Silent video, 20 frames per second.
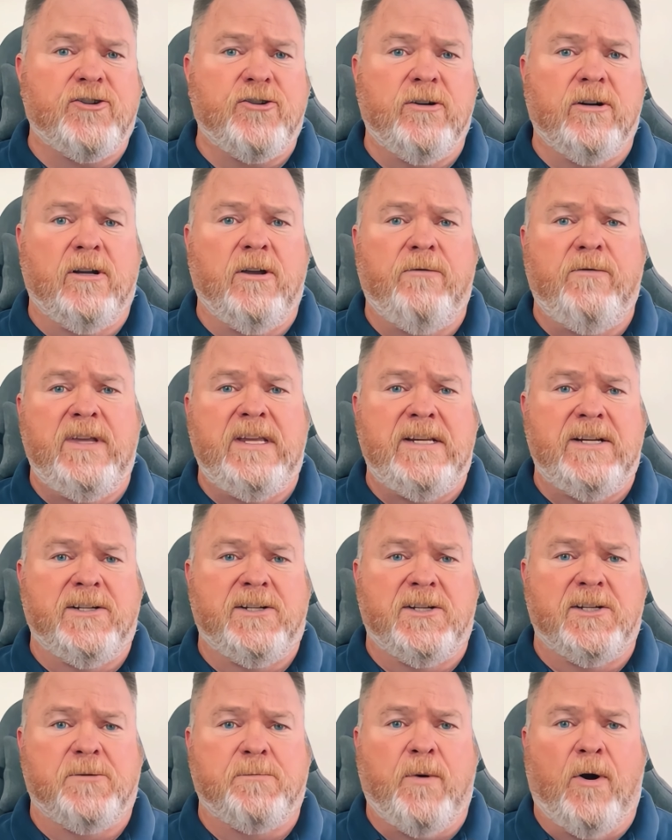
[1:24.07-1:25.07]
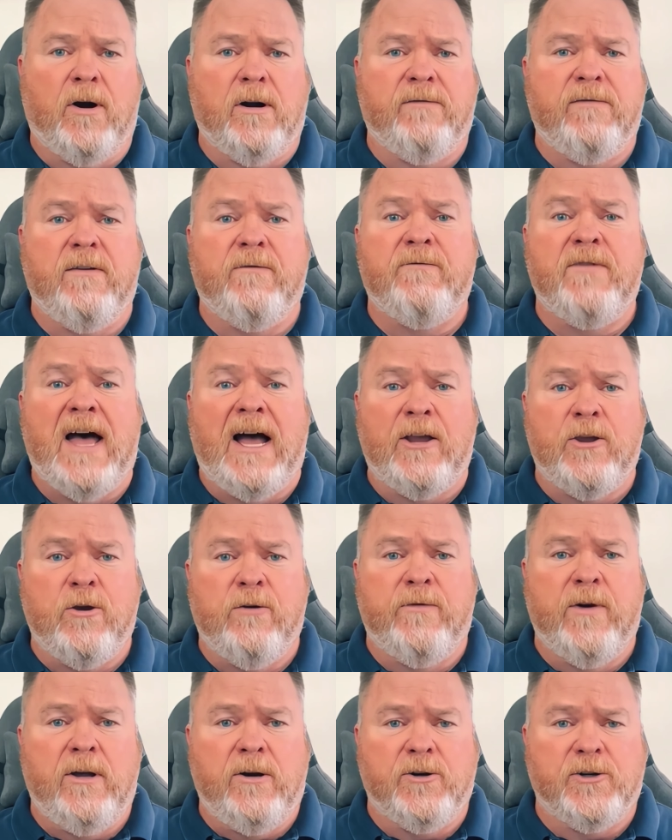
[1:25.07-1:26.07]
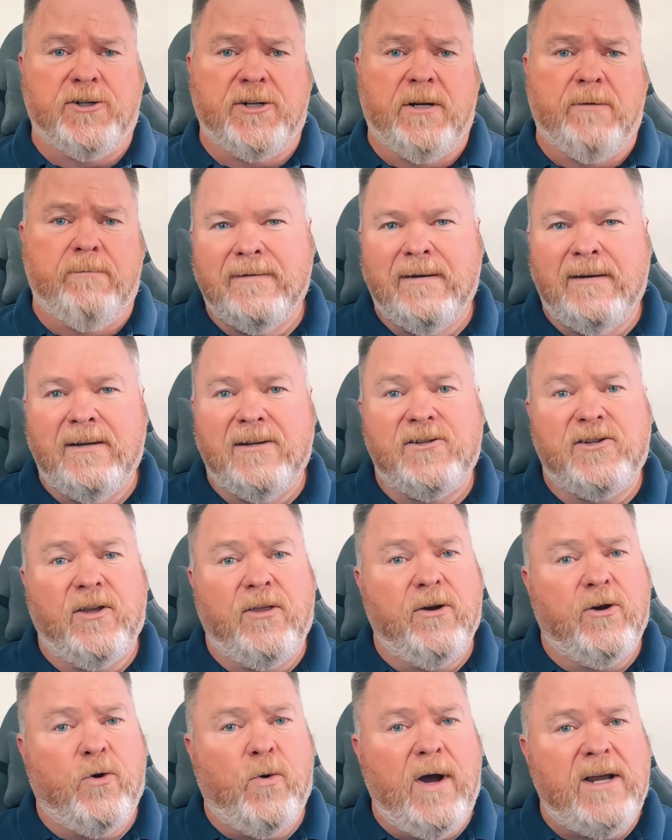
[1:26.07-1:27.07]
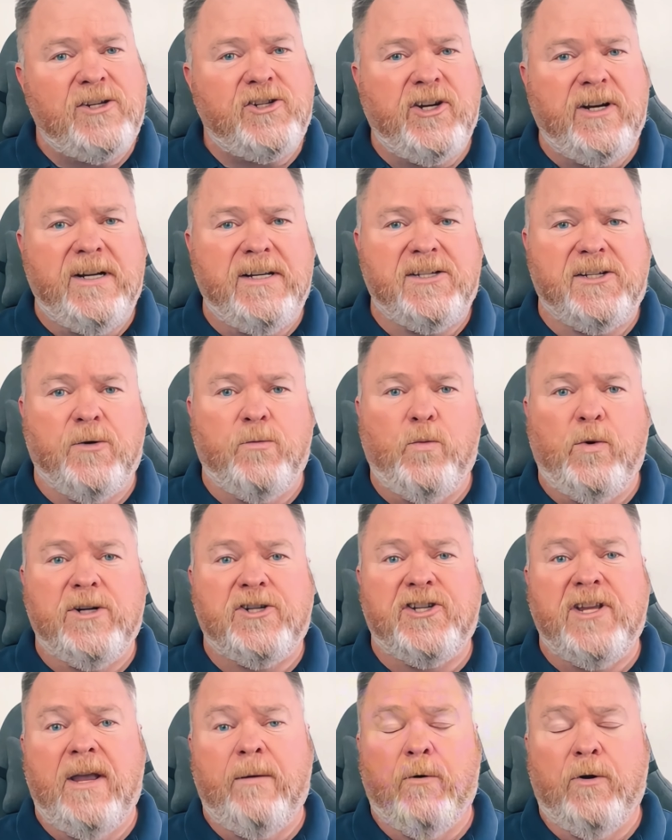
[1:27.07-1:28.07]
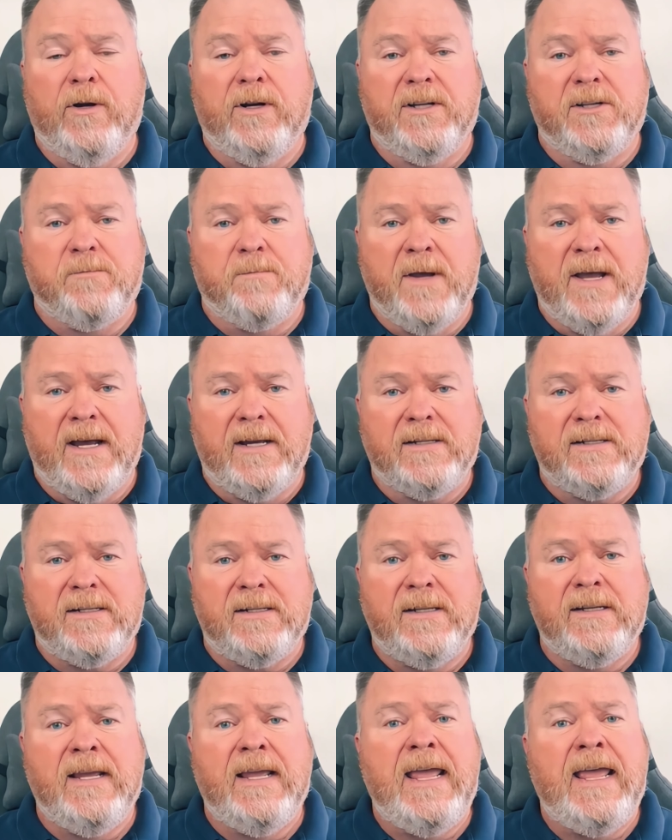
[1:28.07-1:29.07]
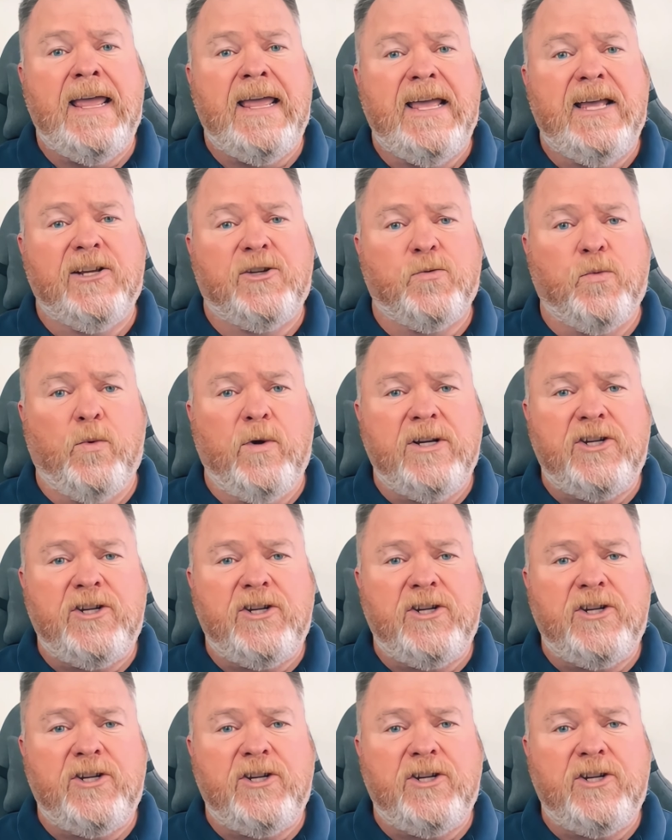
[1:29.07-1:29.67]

convenience is part of the value of ownership. So the question isn't which neighborhood is best. It's which